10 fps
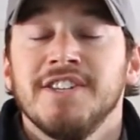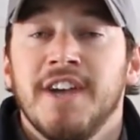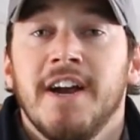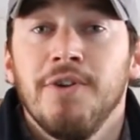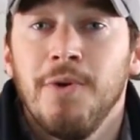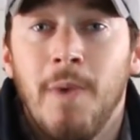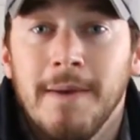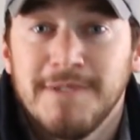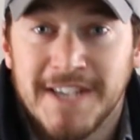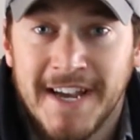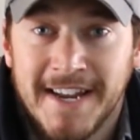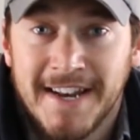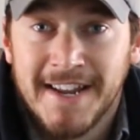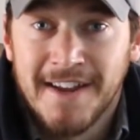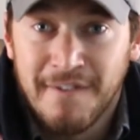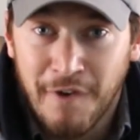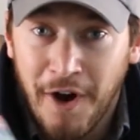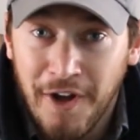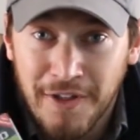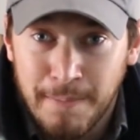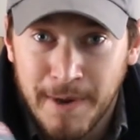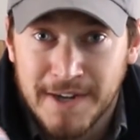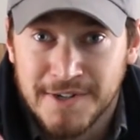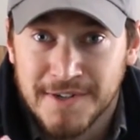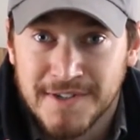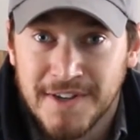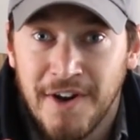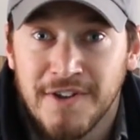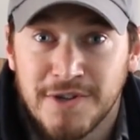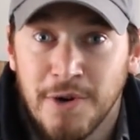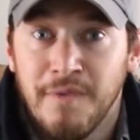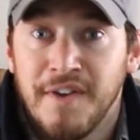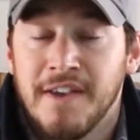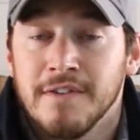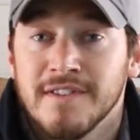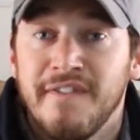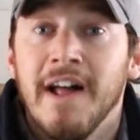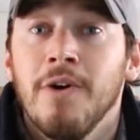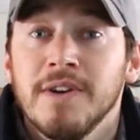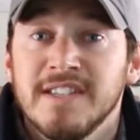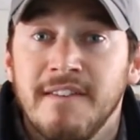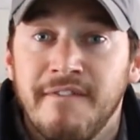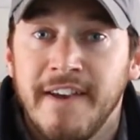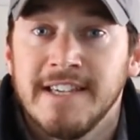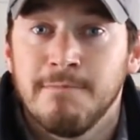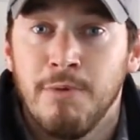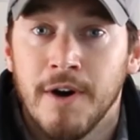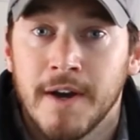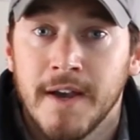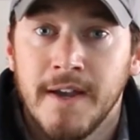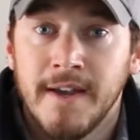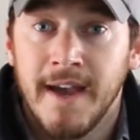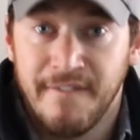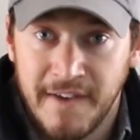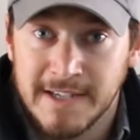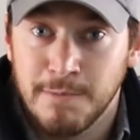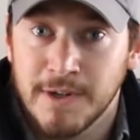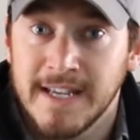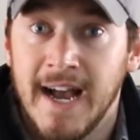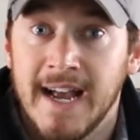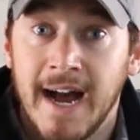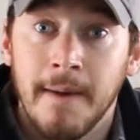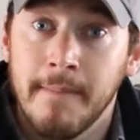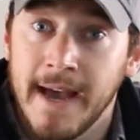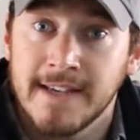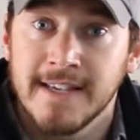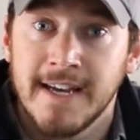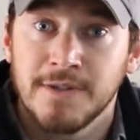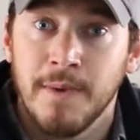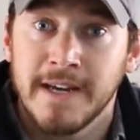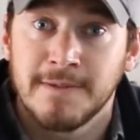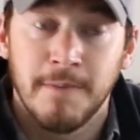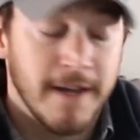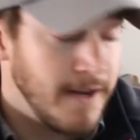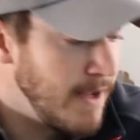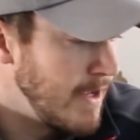Check out the website for all the pictures, all the trophy kills. Follow us on Facebook at facebook.com/Rexpid.